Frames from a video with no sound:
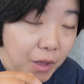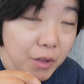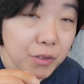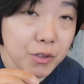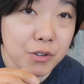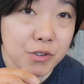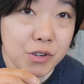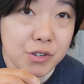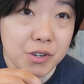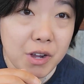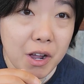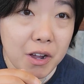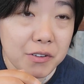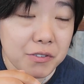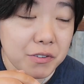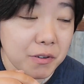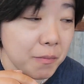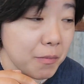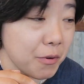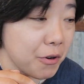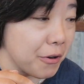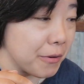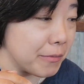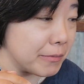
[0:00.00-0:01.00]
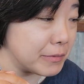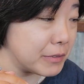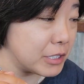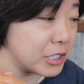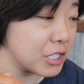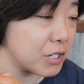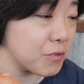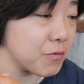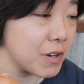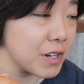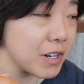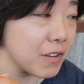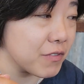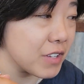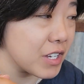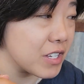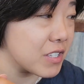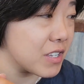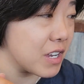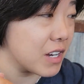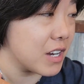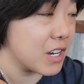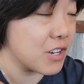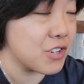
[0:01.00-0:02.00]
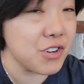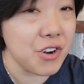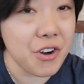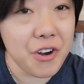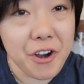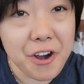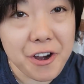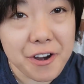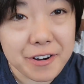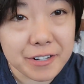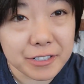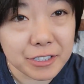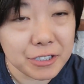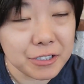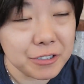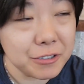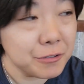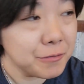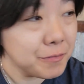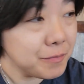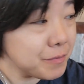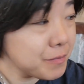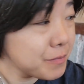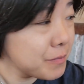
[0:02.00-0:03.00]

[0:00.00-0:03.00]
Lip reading: This is awesome good. It's one of the signature here too.